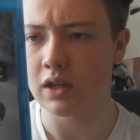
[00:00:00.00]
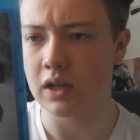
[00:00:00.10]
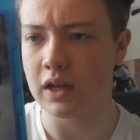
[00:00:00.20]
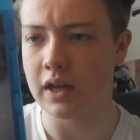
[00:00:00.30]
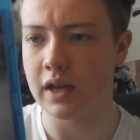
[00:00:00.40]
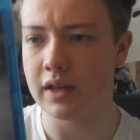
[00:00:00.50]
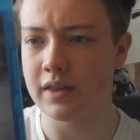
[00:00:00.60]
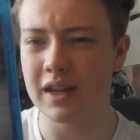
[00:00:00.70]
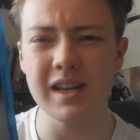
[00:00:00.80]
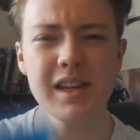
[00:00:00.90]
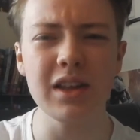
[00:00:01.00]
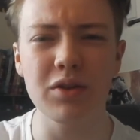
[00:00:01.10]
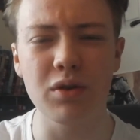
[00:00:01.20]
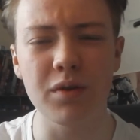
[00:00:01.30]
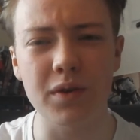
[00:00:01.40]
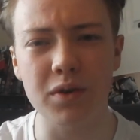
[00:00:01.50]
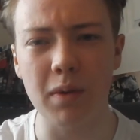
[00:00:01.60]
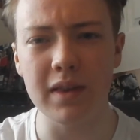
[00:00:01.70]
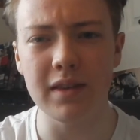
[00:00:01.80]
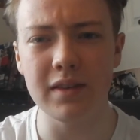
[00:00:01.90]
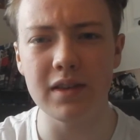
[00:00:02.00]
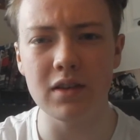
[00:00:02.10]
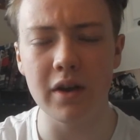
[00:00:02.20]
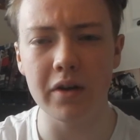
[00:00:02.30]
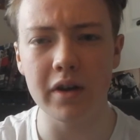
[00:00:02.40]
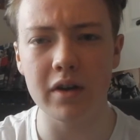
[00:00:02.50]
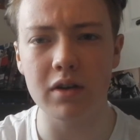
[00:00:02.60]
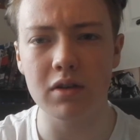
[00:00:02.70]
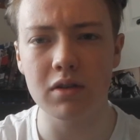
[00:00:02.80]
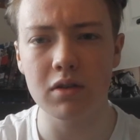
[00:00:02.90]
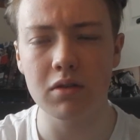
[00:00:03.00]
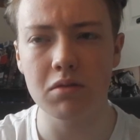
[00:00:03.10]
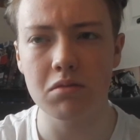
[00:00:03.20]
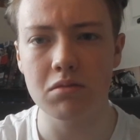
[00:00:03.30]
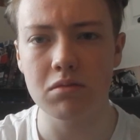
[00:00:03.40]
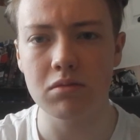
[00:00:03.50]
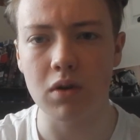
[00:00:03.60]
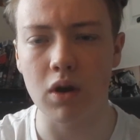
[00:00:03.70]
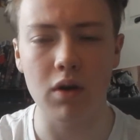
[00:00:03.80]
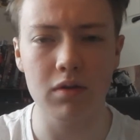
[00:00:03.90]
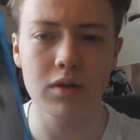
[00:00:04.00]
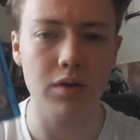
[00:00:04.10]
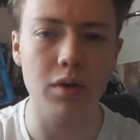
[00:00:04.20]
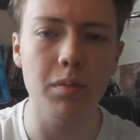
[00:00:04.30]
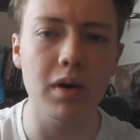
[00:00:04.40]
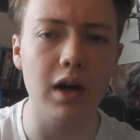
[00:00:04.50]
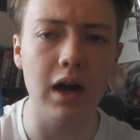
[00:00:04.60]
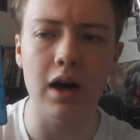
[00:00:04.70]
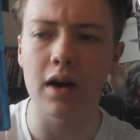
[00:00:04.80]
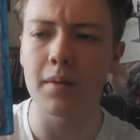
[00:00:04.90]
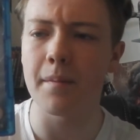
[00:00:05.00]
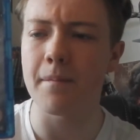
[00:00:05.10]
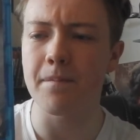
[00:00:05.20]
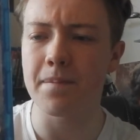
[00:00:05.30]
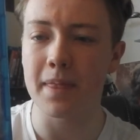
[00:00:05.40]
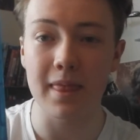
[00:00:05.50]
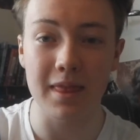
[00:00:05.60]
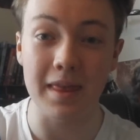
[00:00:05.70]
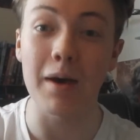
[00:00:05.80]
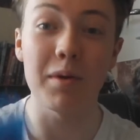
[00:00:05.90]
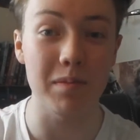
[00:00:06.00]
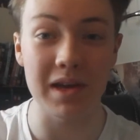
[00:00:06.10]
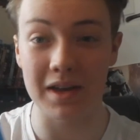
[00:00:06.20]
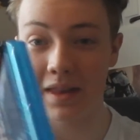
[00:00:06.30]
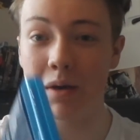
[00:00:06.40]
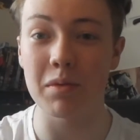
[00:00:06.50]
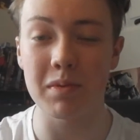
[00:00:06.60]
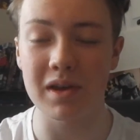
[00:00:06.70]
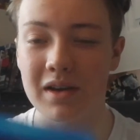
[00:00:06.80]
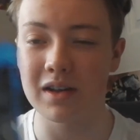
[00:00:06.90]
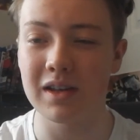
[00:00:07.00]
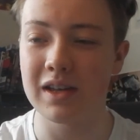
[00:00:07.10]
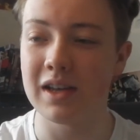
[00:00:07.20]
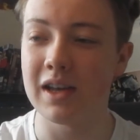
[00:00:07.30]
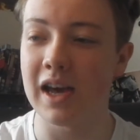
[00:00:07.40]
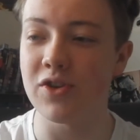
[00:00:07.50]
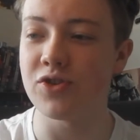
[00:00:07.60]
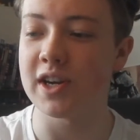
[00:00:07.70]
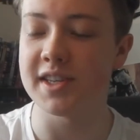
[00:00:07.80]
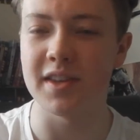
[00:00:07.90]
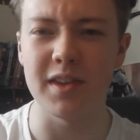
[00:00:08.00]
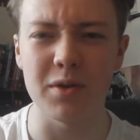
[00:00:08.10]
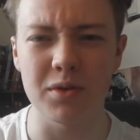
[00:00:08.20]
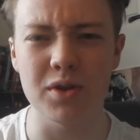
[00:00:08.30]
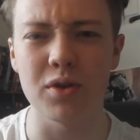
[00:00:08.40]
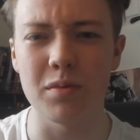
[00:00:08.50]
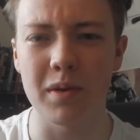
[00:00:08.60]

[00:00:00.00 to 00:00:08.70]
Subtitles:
Did I say the 2 for 20 deal earlier? Oh, I don't know, but that would be a interesting deal. Two